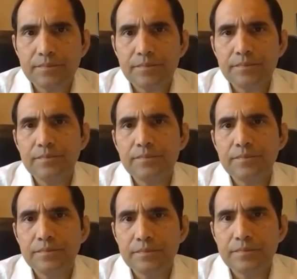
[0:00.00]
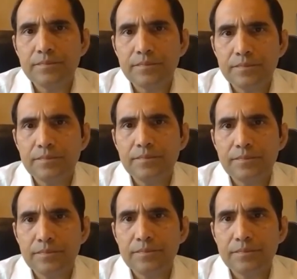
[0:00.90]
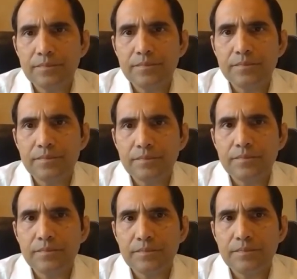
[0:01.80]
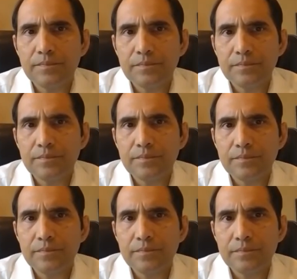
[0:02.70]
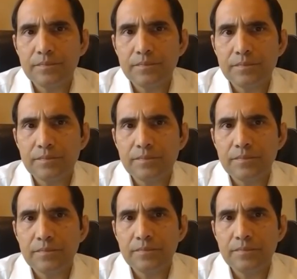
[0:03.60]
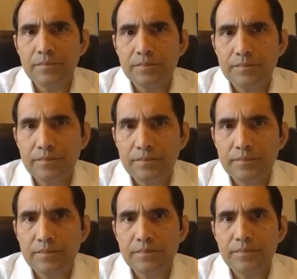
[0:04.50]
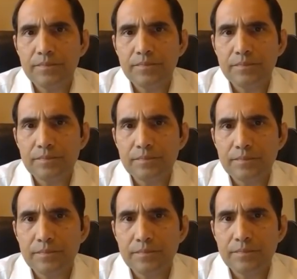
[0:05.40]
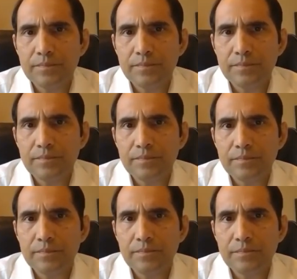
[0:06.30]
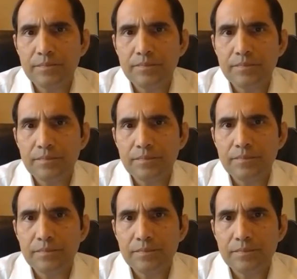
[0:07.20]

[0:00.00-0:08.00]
No words are spoken by the person on screen.